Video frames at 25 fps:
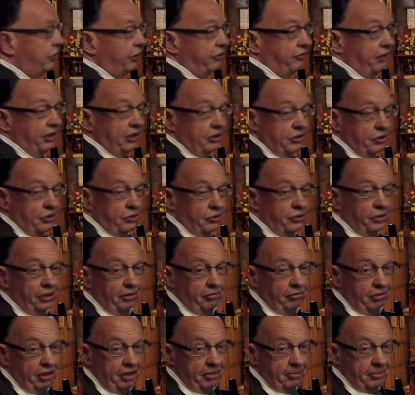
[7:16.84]
the
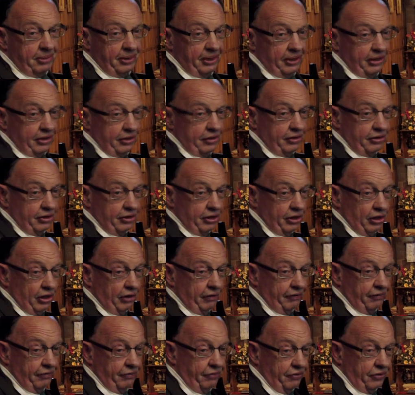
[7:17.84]
Victorian rebuild
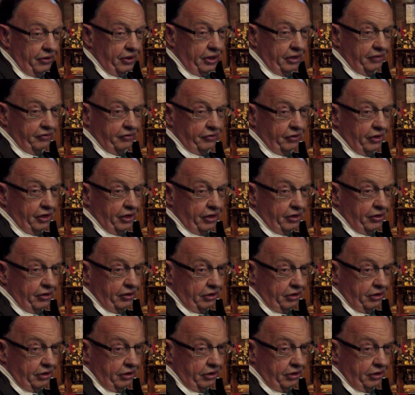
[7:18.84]
of this side of the